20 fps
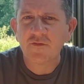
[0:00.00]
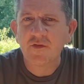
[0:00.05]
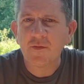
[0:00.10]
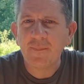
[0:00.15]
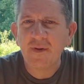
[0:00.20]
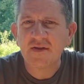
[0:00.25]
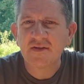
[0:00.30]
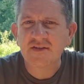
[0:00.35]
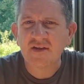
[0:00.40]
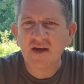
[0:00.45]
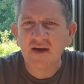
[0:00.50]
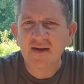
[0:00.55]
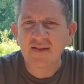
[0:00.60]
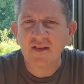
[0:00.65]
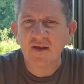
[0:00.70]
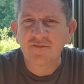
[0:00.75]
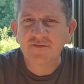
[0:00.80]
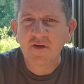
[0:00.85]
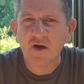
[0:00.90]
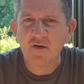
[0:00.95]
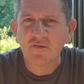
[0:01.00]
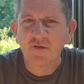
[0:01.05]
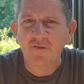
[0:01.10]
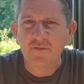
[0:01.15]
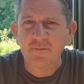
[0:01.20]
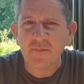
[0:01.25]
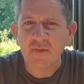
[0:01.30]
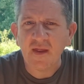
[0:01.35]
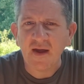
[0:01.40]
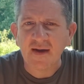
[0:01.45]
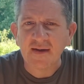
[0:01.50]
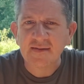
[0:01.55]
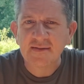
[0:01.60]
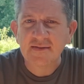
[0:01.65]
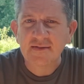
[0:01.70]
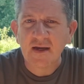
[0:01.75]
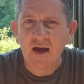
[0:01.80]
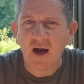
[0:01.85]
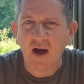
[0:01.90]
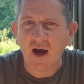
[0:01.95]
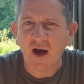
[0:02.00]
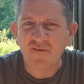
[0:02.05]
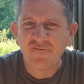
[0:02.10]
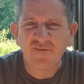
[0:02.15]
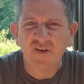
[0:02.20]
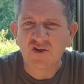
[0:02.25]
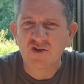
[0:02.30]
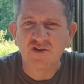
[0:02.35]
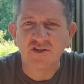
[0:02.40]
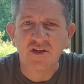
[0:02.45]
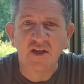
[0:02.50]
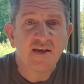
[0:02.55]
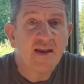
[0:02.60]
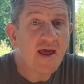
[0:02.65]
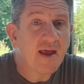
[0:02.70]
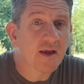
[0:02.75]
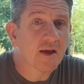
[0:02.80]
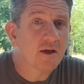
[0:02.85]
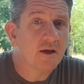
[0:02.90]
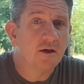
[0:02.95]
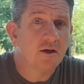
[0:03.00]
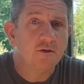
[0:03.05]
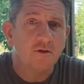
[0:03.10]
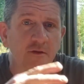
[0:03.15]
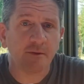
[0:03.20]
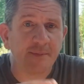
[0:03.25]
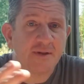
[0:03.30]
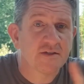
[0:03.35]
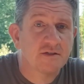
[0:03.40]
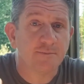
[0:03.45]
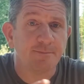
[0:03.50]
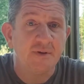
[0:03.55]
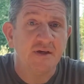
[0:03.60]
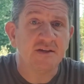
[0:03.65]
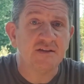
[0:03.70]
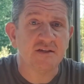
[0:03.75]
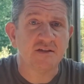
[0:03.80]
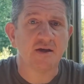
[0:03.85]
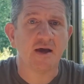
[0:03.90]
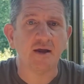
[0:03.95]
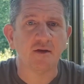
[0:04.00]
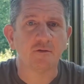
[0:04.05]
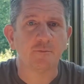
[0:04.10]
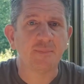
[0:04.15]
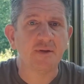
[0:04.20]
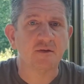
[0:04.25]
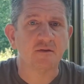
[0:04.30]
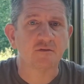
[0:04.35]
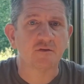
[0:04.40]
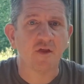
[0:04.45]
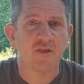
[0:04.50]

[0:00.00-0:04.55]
of the bits I had left over from that, I fashioned a neck and other bits and pieces and built